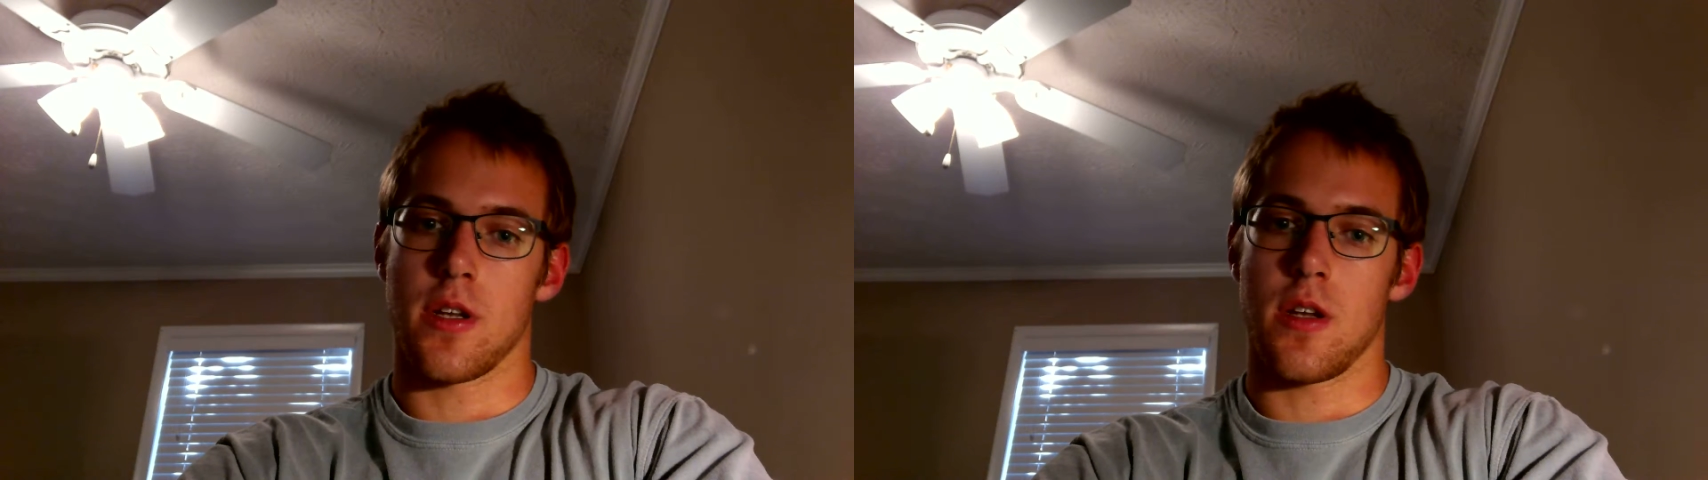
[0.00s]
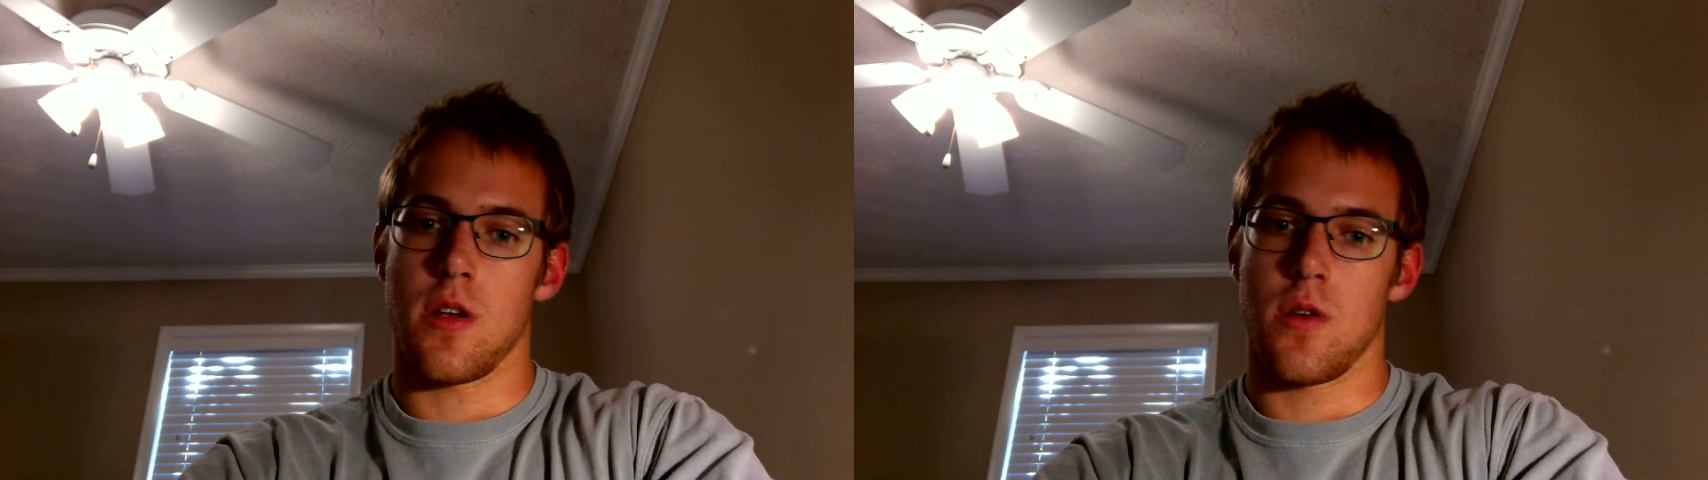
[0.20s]

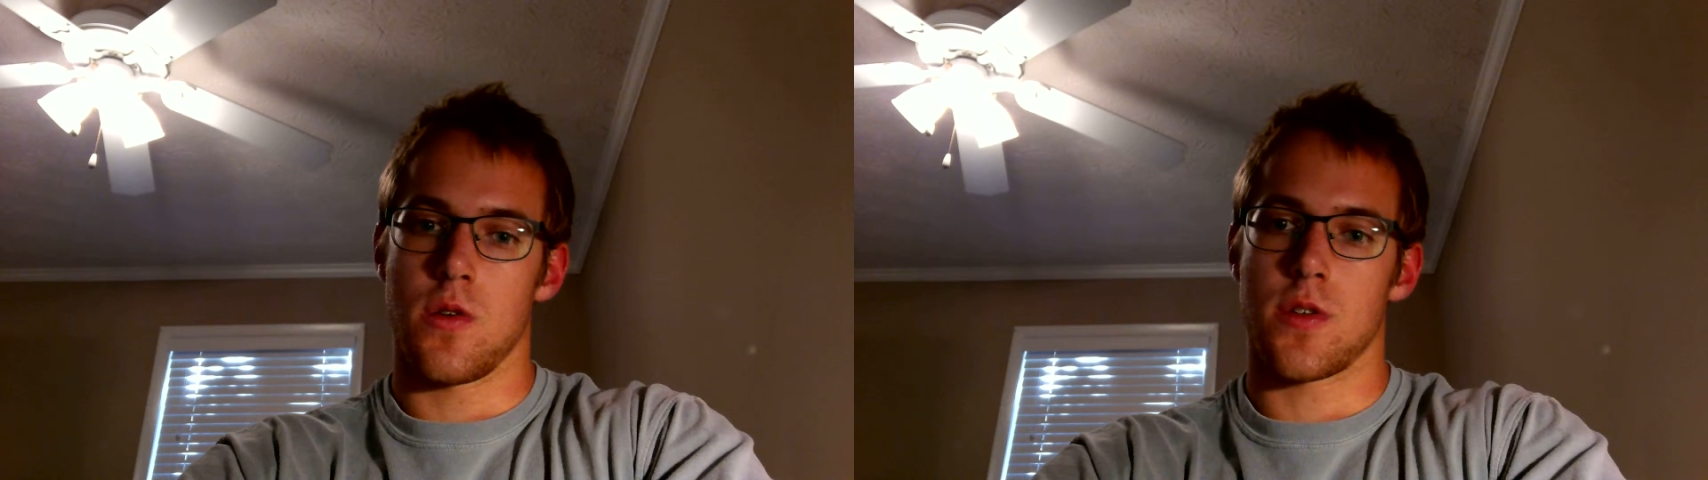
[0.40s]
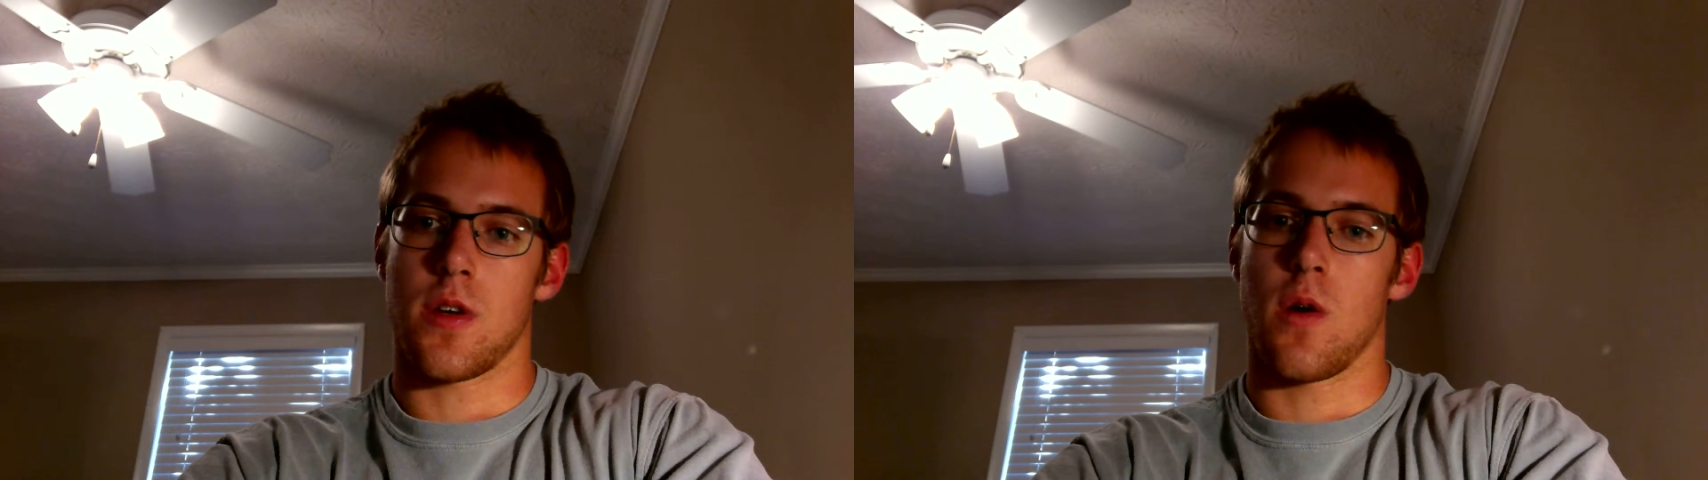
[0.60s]

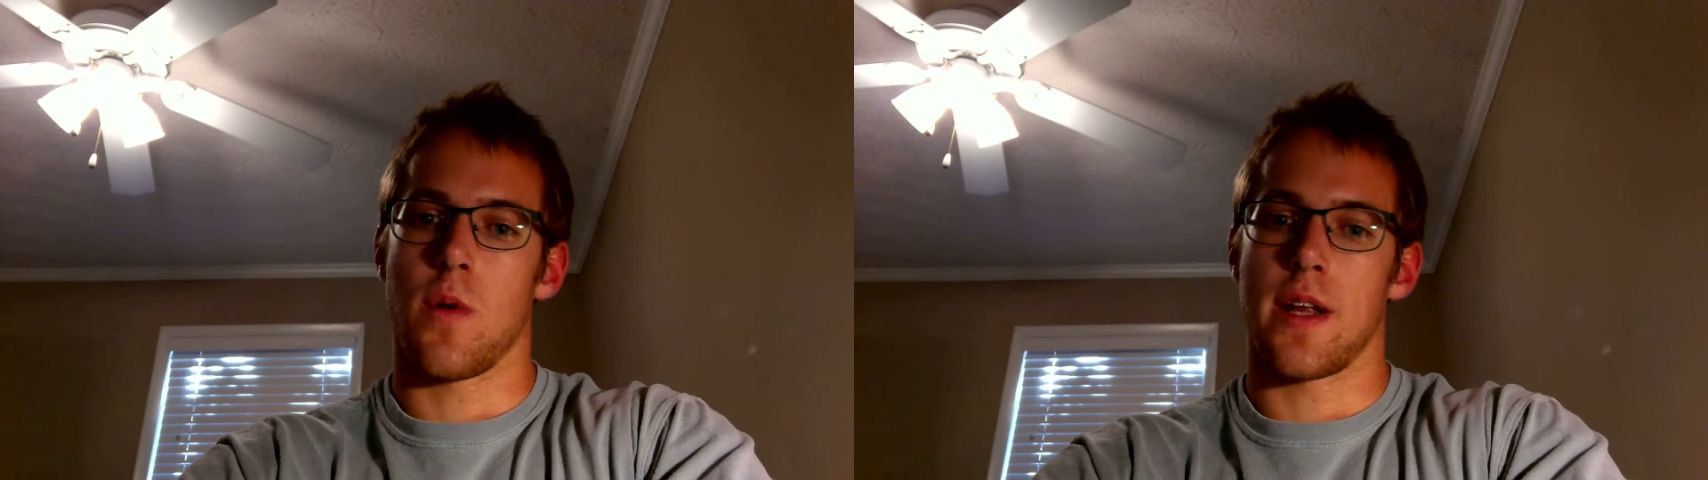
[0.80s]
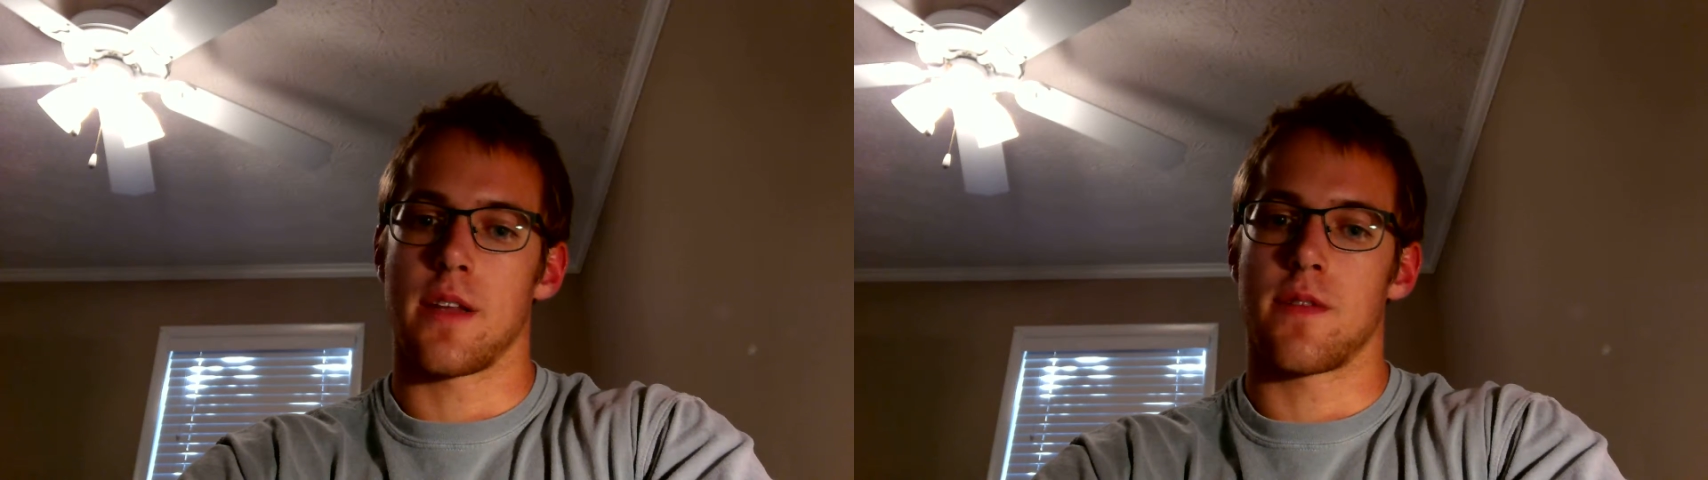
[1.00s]
use a
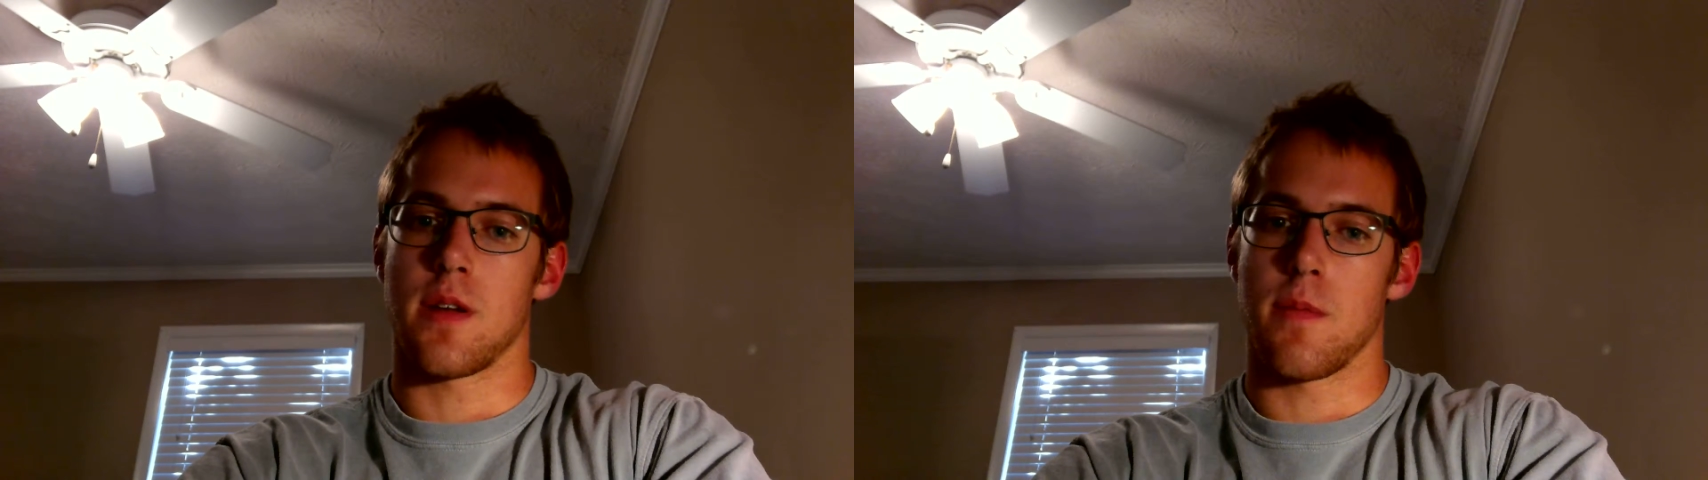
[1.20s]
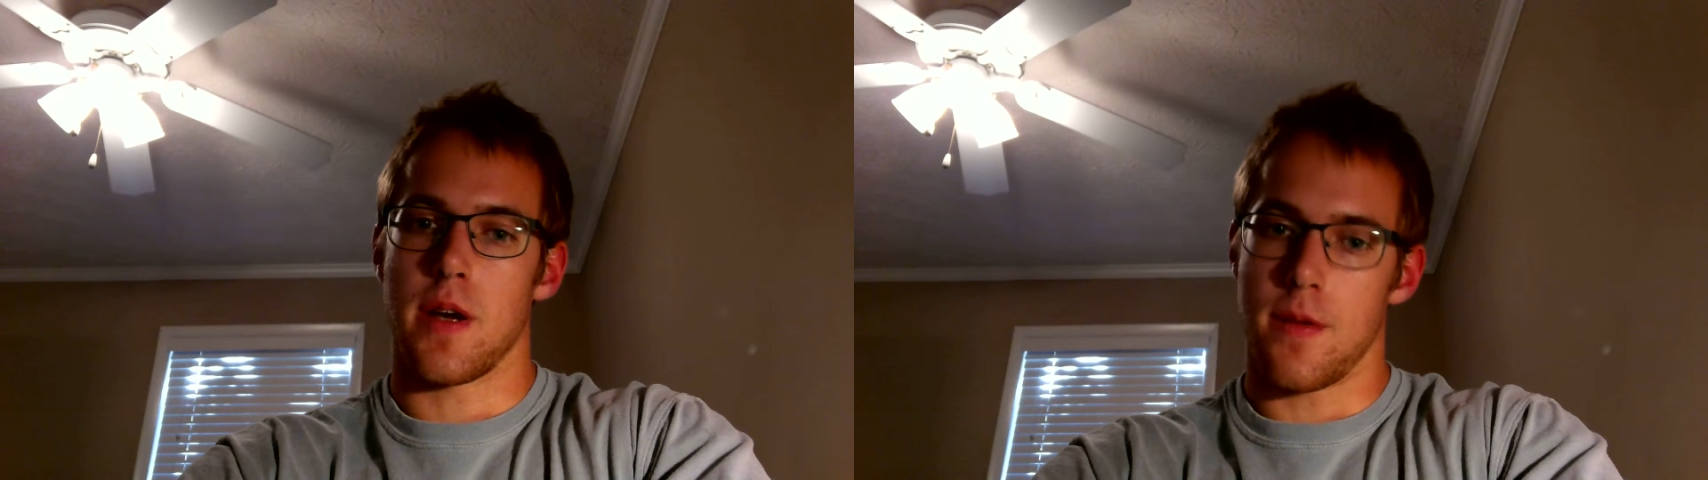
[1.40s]

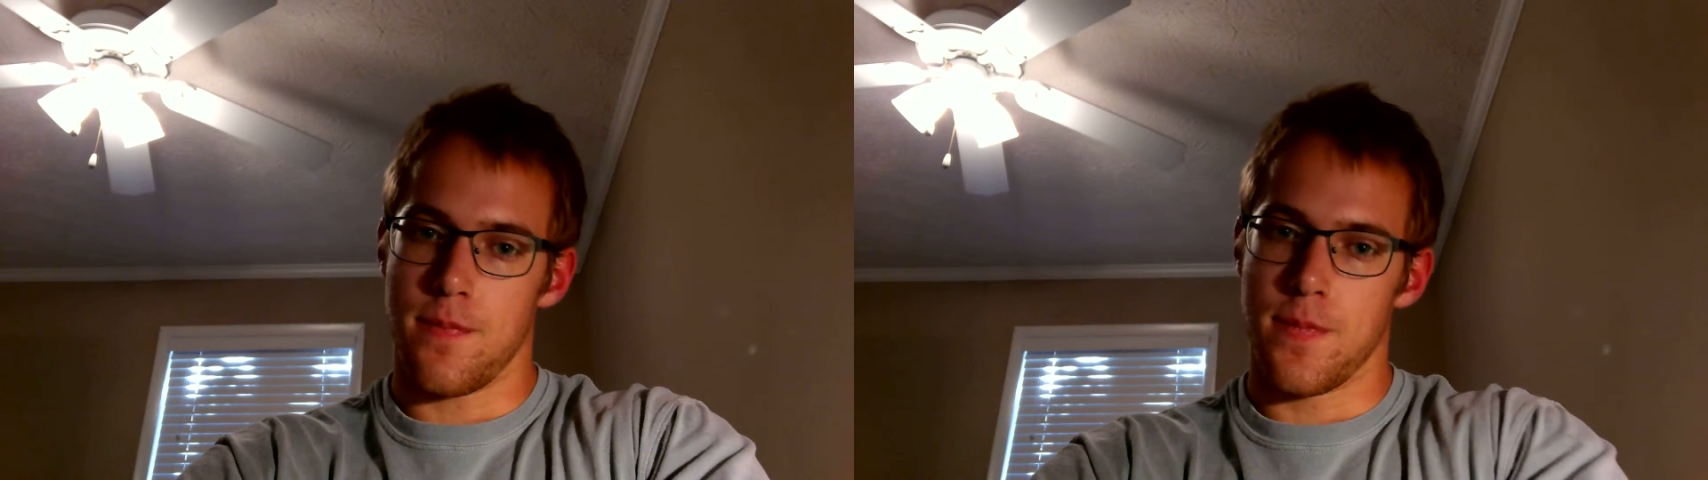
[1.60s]
weightlifting belt.